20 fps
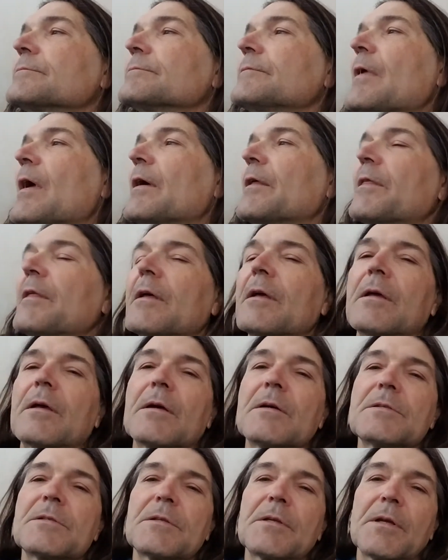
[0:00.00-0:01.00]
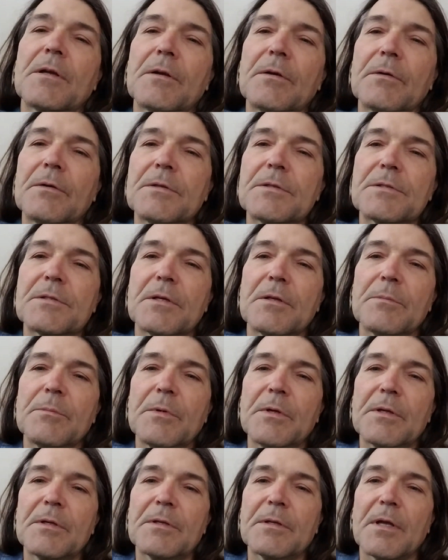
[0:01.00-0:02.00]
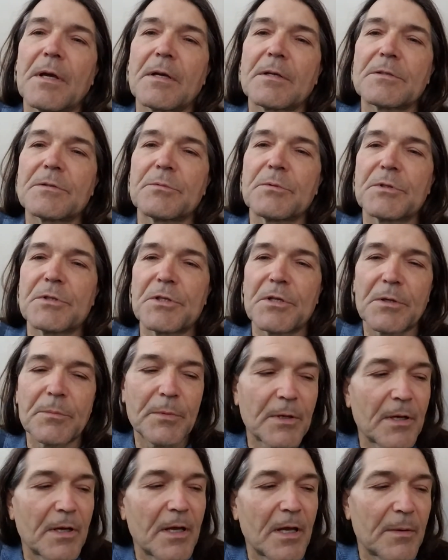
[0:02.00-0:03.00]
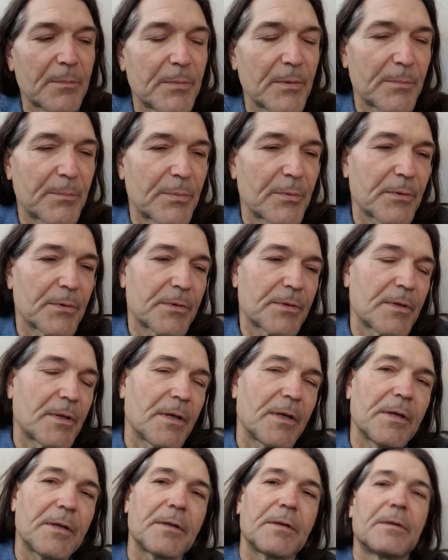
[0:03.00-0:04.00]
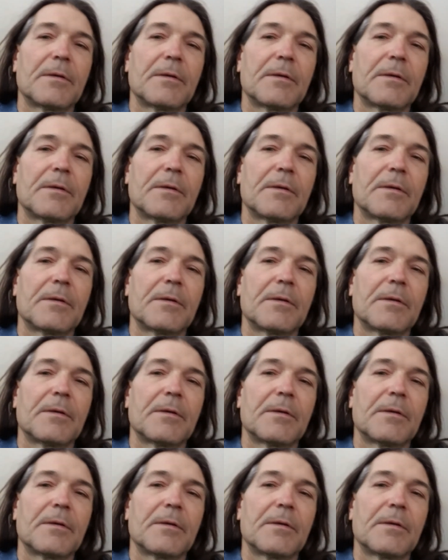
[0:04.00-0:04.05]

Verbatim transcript: I think Cousin Aaron sent me a text wishing me a happy birthday.